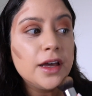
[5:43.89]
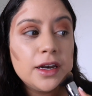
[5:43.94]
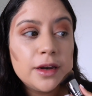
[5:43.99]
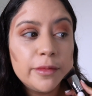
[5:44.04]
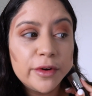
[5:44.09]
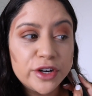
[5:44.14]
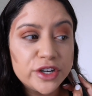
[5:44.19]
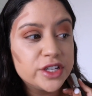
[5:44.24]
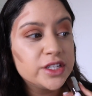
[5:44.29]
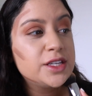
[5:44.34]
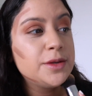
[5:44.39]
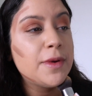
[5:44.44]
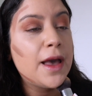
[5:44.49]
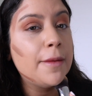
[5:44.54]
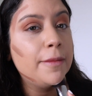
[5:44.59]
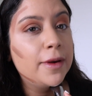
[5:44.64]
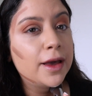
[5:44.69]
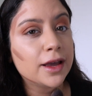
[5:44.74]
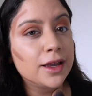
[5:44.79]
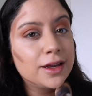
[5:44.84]
an emergency
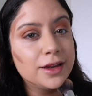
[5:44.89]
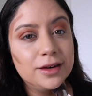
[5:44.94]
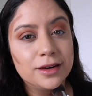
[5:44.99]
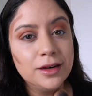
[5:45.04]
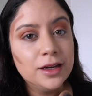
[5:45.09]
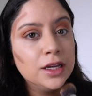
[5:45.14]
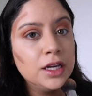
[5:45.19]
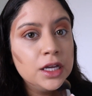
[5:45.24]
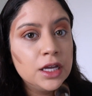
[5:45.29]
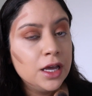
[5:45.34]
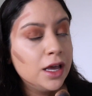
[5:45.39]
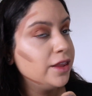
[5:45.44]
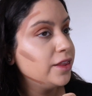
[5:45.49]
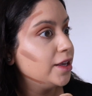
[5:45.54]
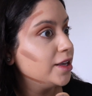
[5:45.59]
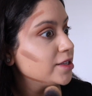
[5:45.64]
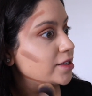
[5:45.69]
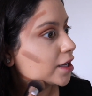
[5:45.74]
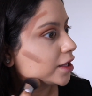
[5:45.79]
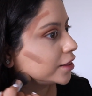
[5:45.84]
backpack and
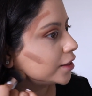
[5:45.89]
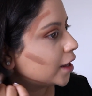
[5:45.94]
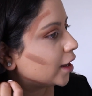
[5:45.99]
things like